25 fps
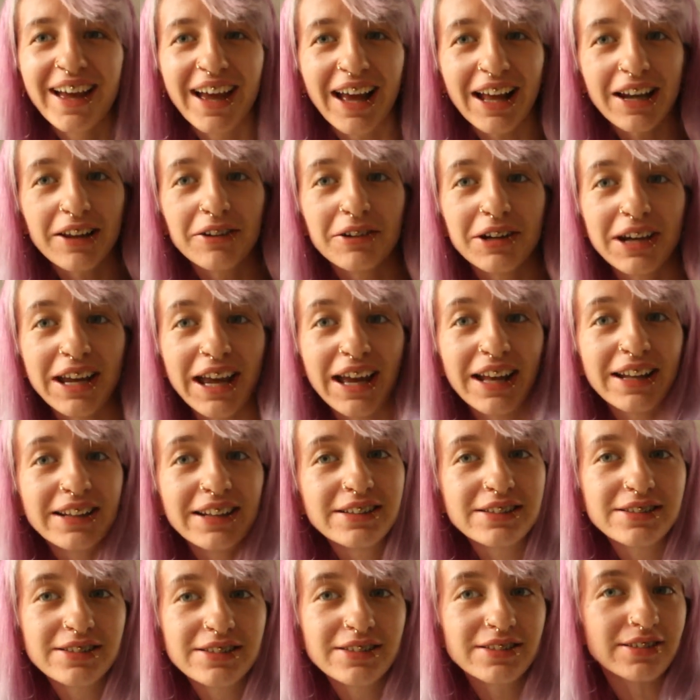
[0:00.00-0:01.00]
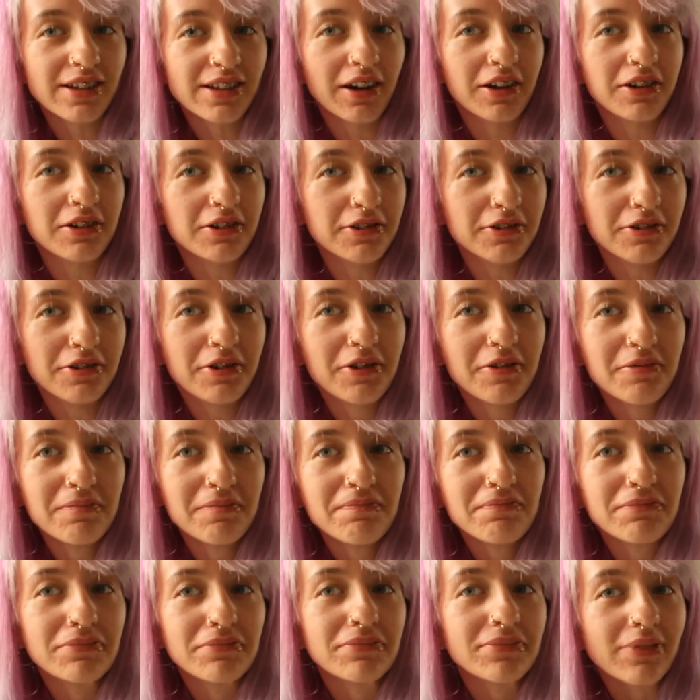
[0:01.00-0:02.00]
Hello again. So
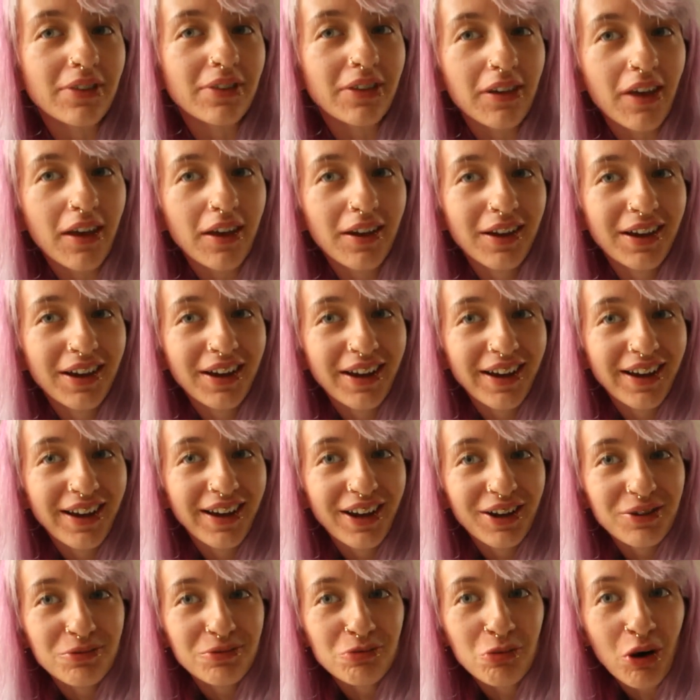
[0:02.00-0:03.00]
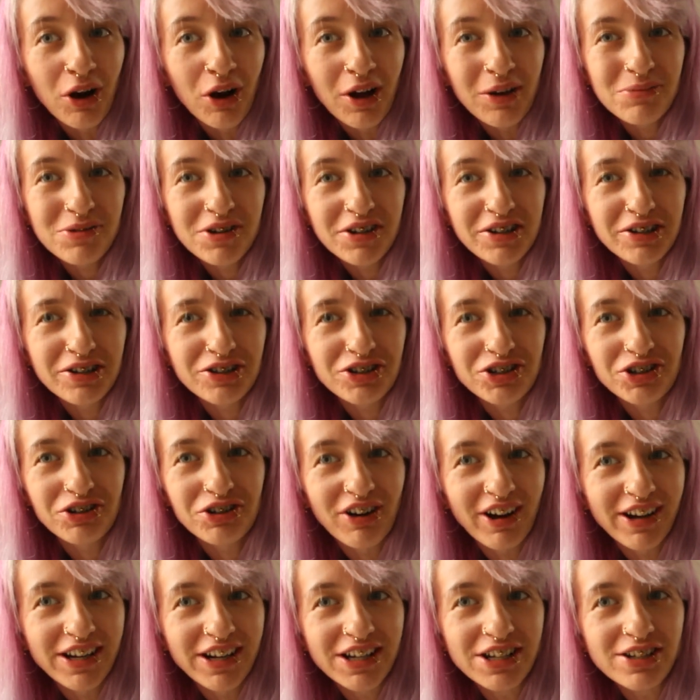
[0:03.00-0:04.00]
what I'm gonna
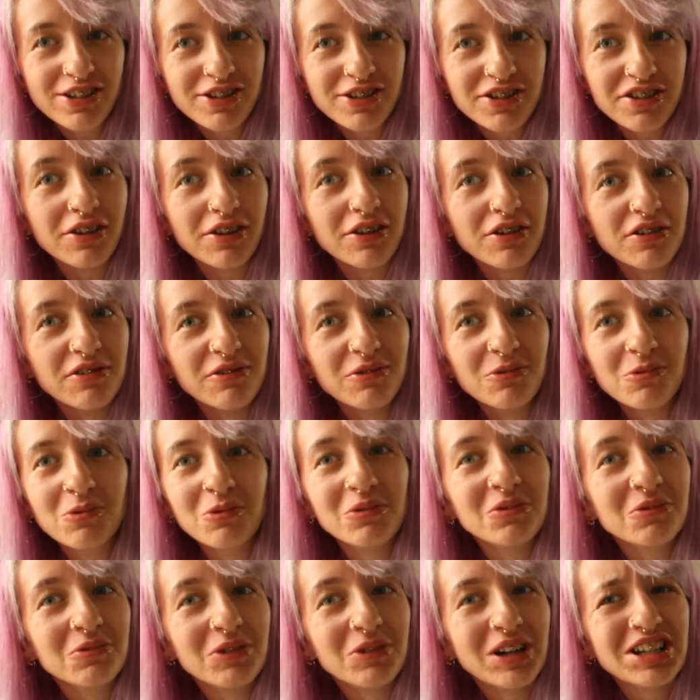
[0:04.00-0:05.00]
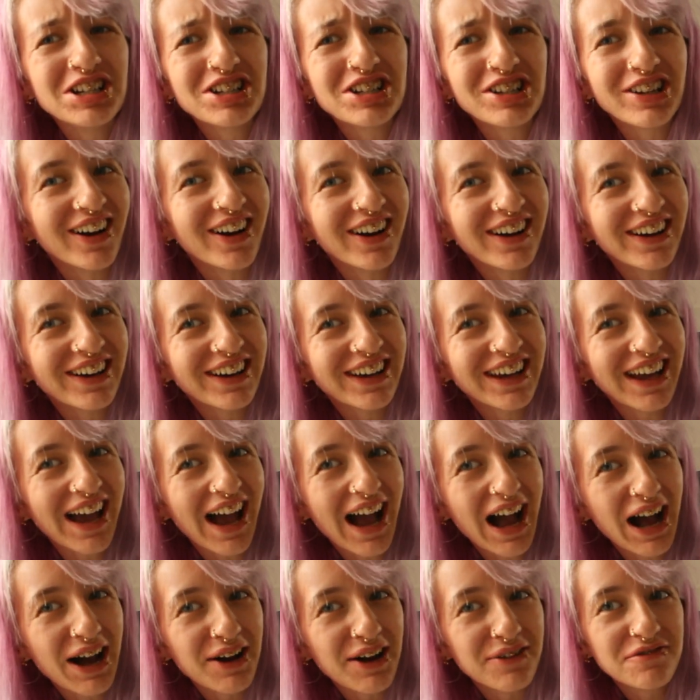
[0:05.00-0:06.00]
try and do, which I
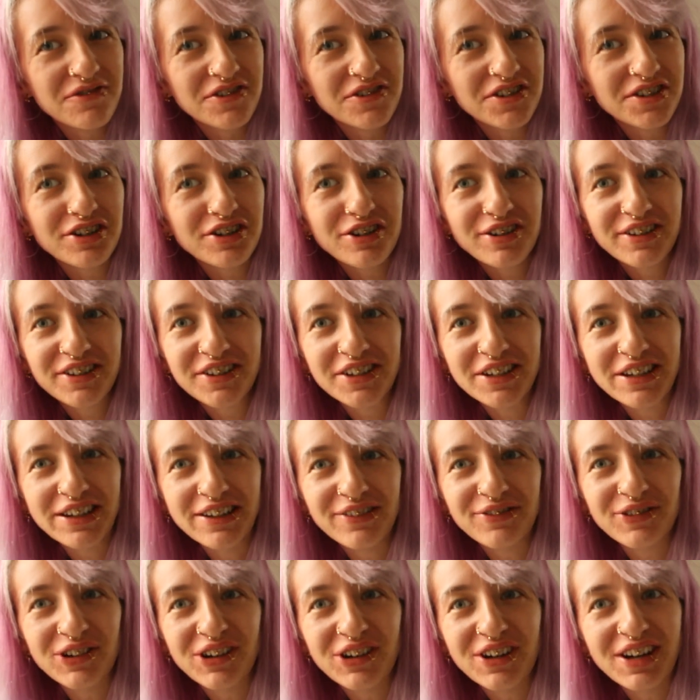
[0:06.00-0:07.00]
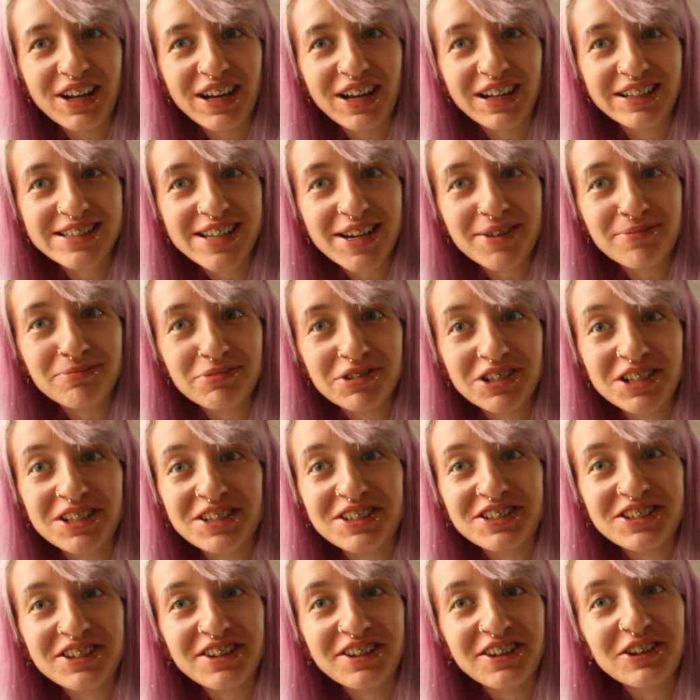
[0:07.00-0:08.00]
haven't even
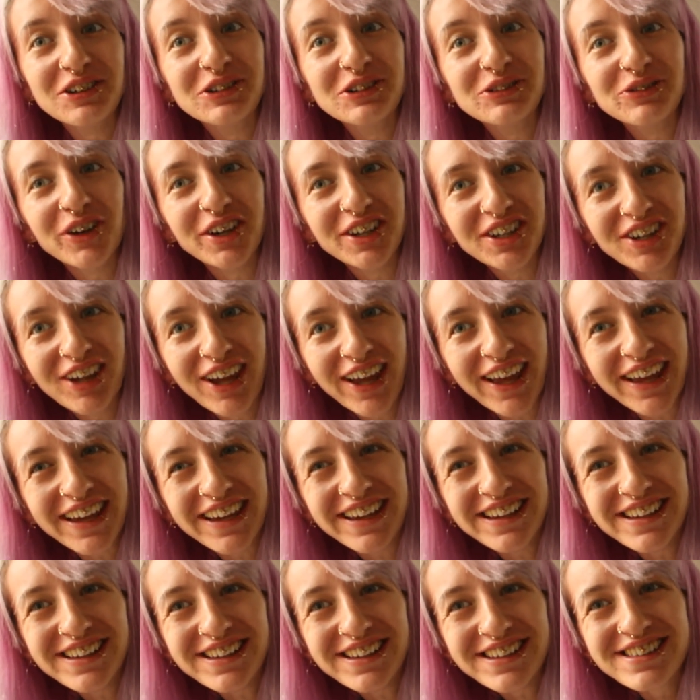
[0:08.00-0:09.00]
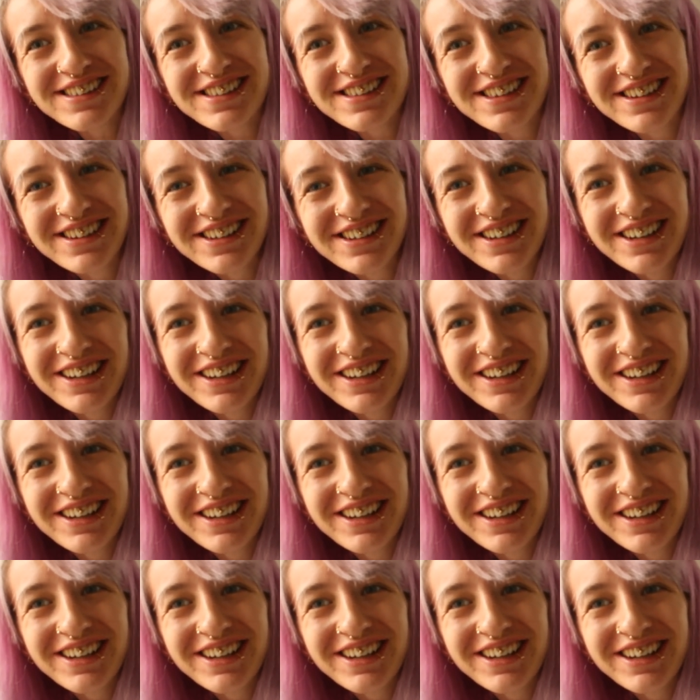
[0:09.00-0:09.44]
attempted to do for years,